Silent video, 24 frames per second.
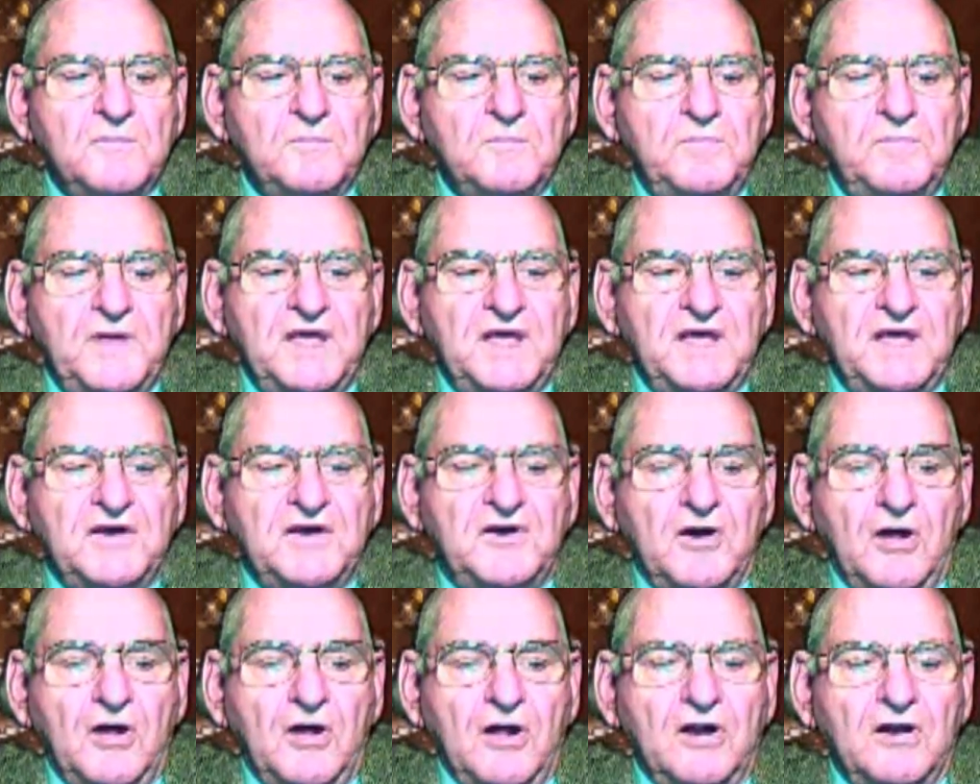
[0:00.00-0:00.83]
Being
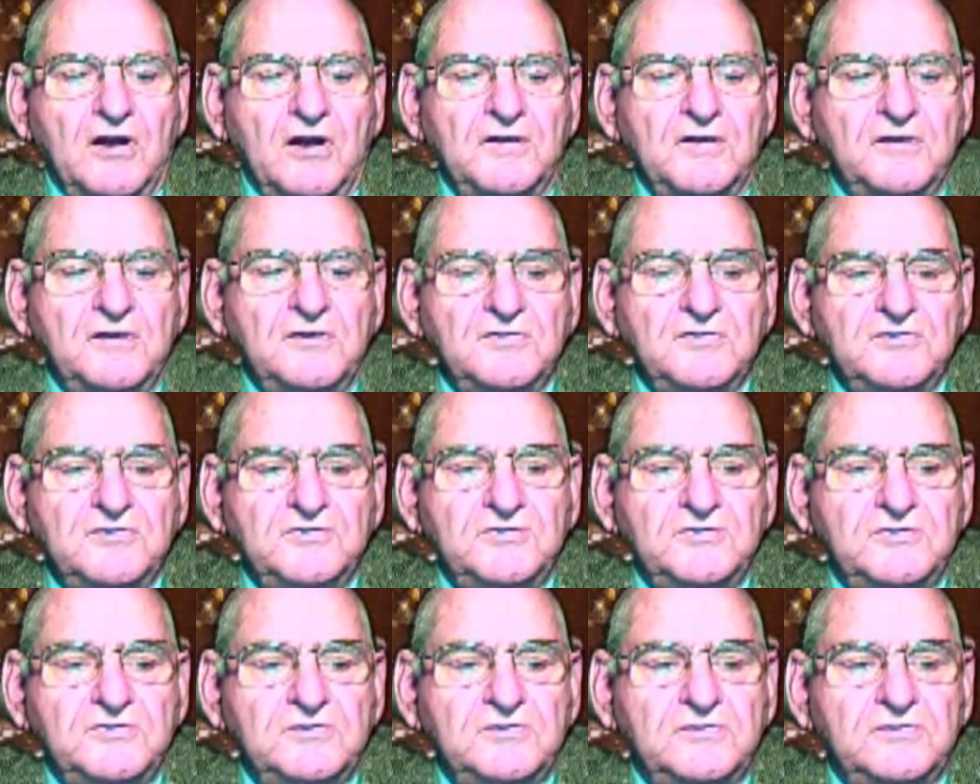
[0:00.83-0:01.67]
called
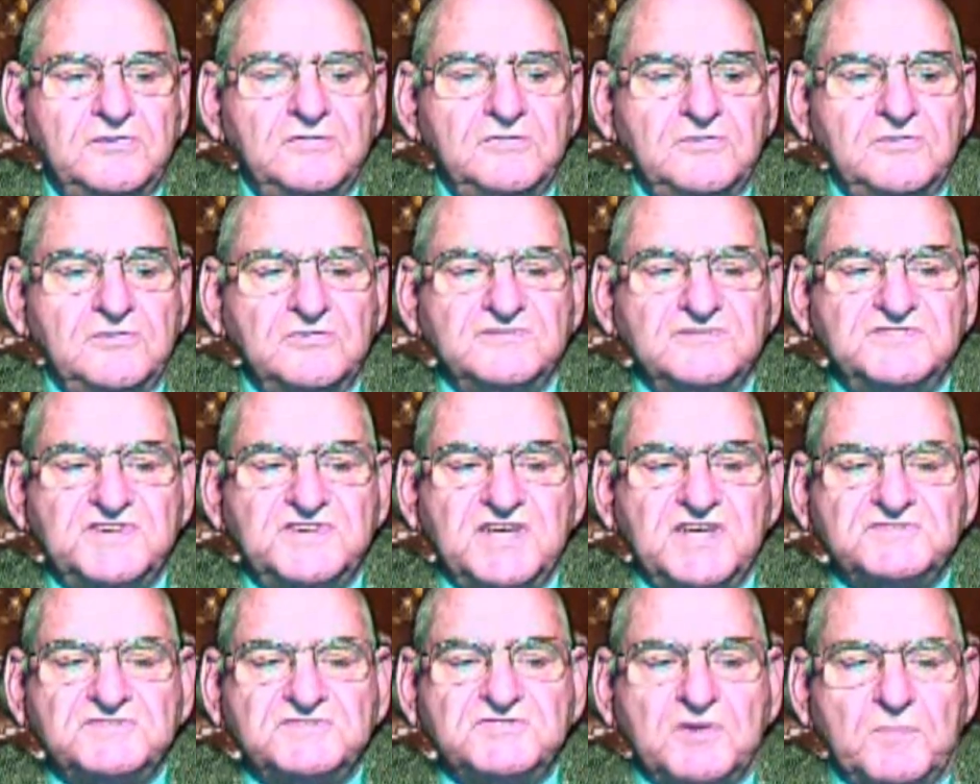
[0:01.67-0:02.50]
to
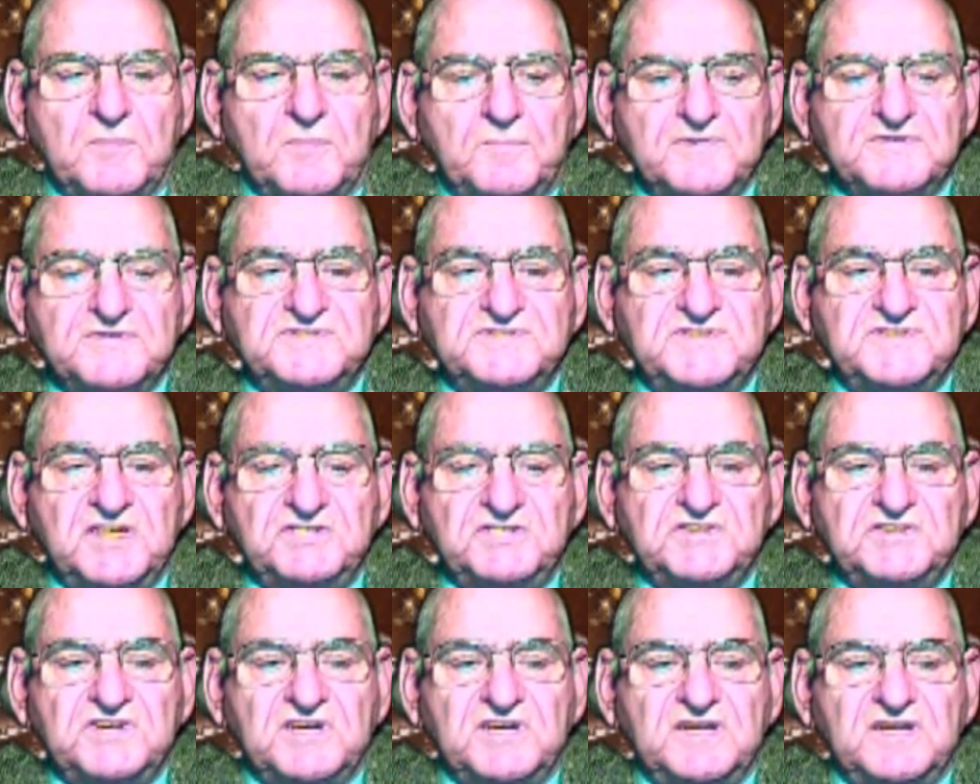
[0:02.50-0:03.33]
such a
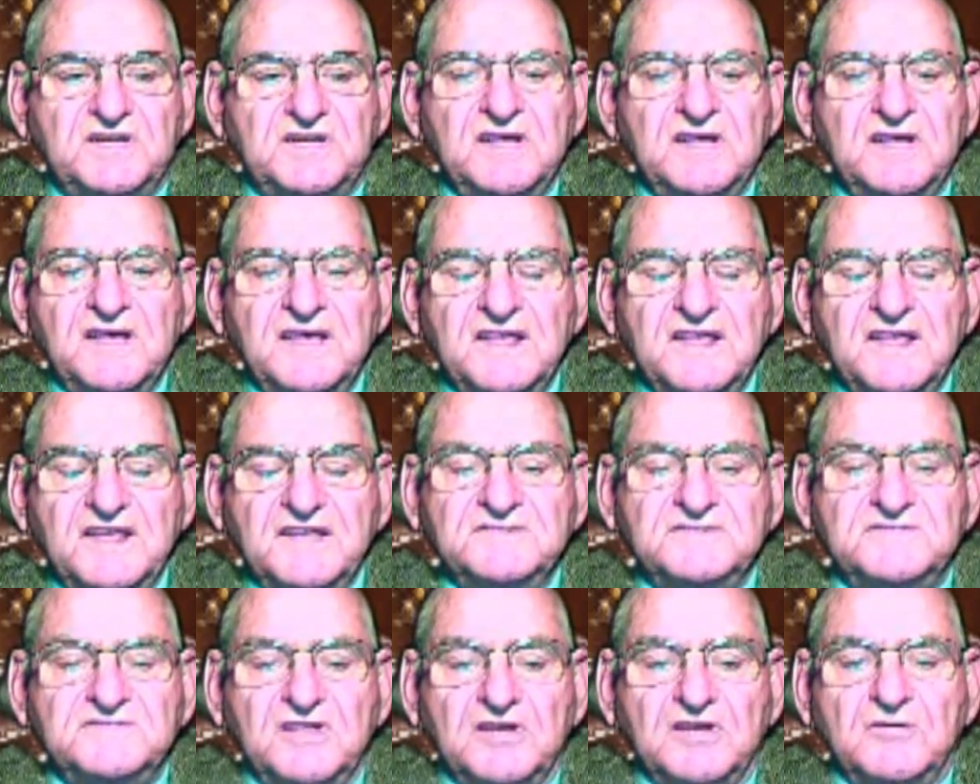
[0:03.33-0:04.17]
position
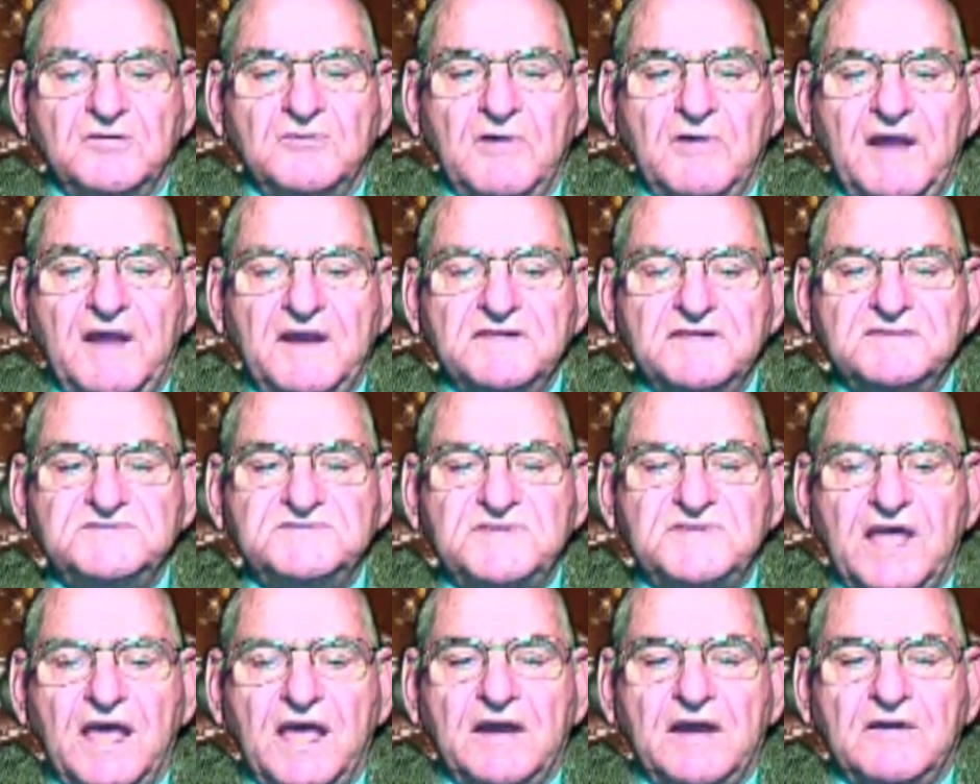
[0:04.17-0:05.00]
is the
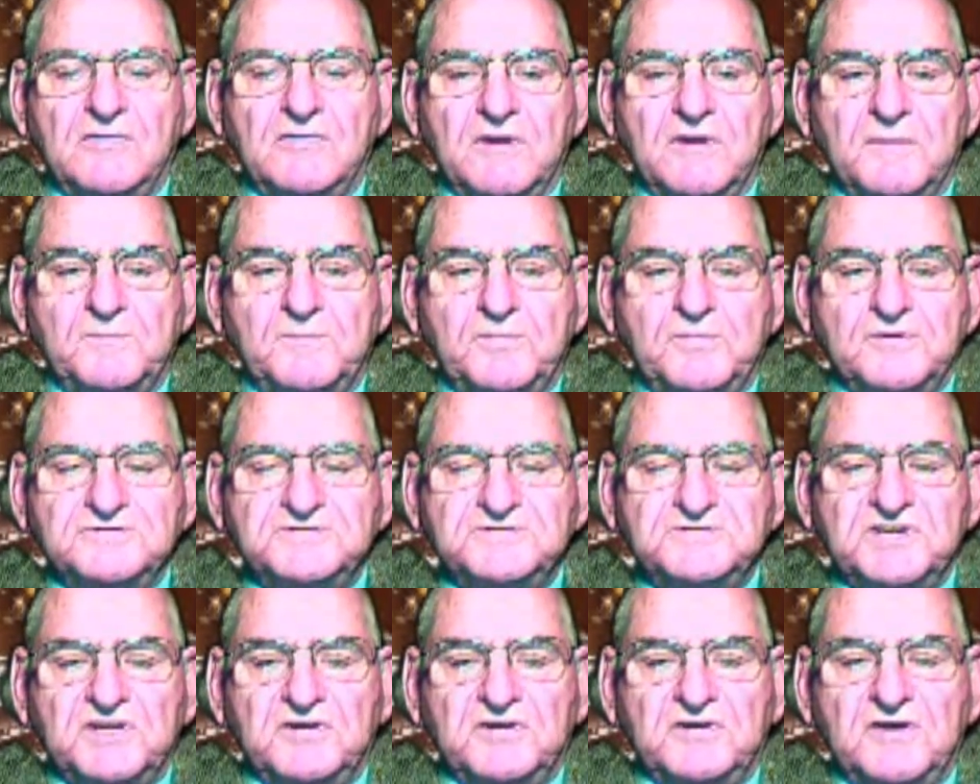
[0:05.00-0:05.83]
greatest honor a
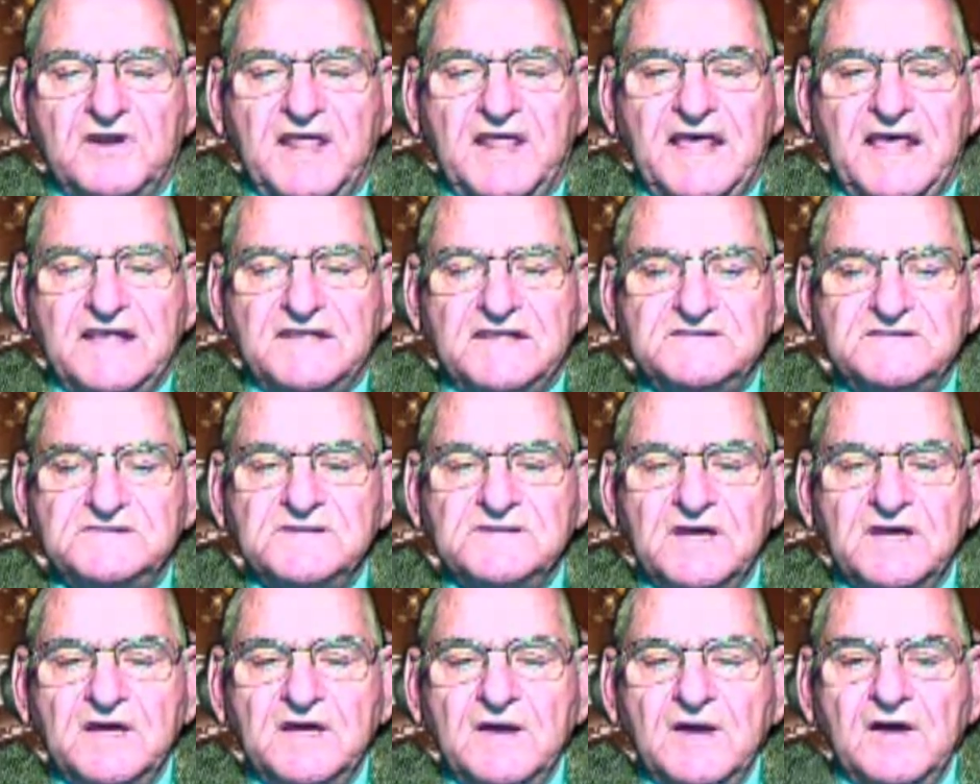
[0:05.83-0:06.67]
person could ask
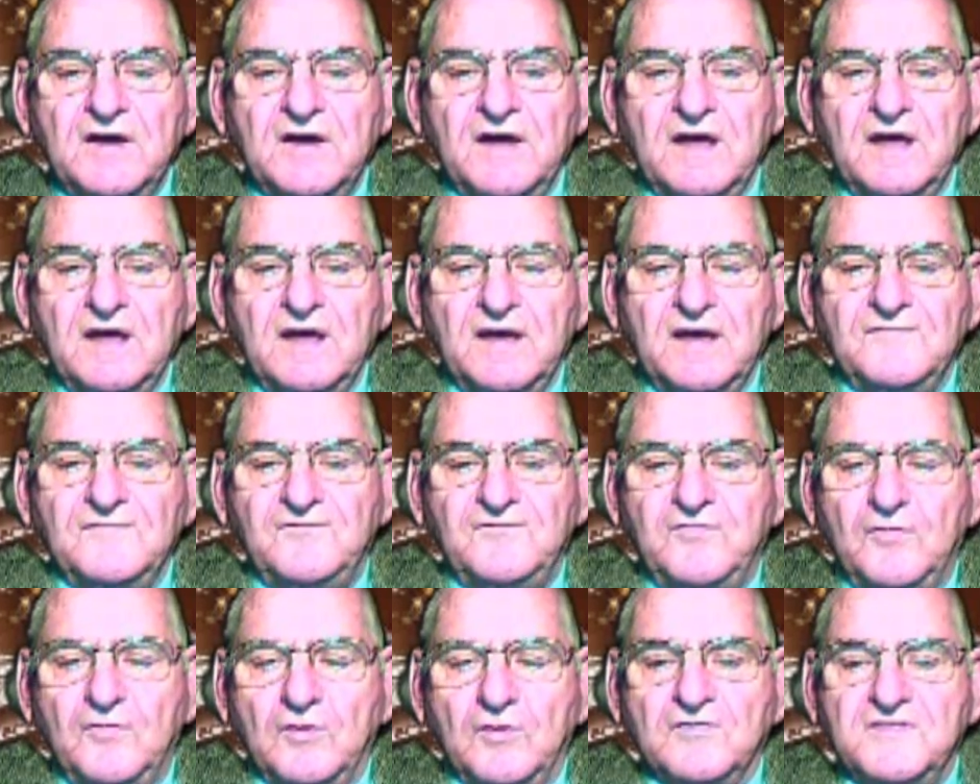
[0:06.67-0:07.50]

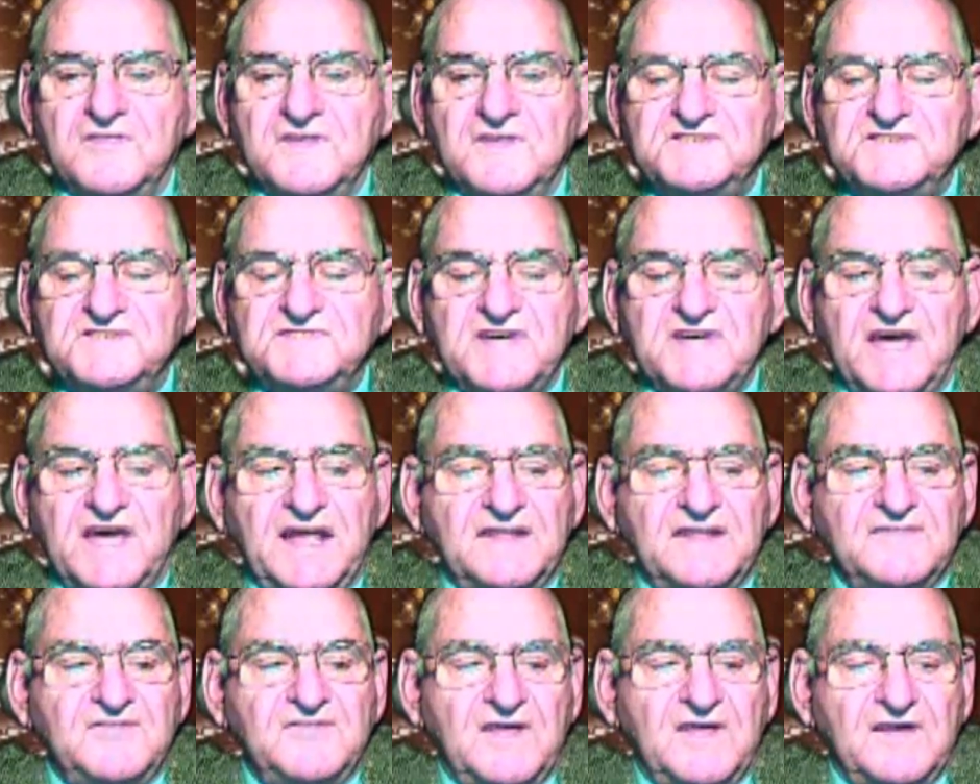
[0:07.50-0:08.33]
for this side
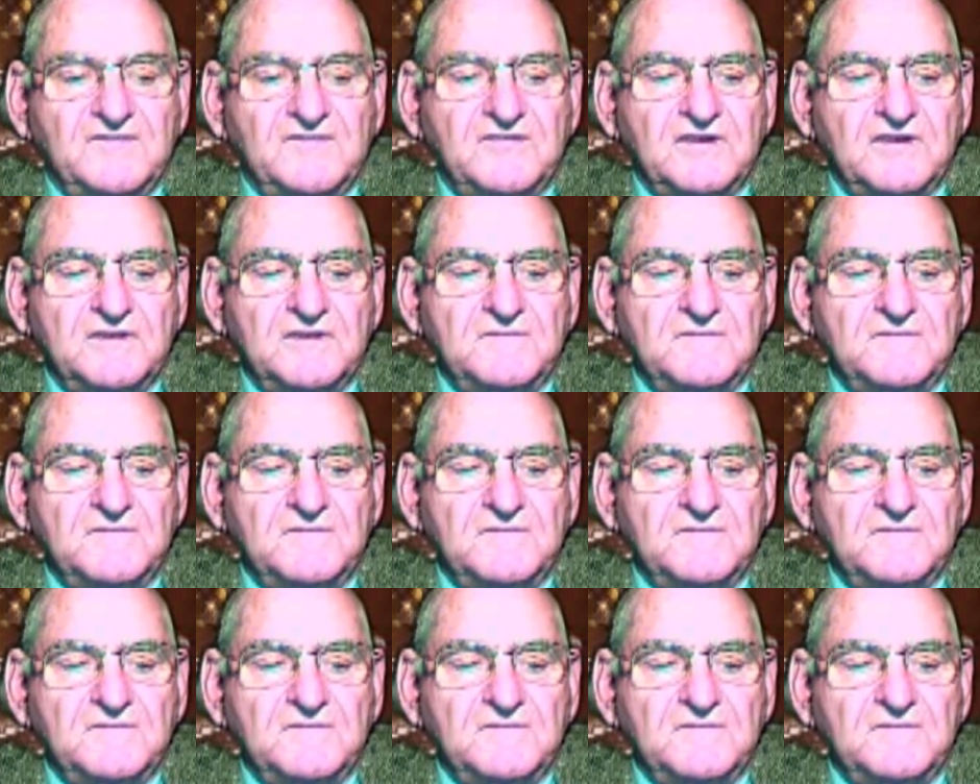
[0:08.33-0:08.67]
of heaven.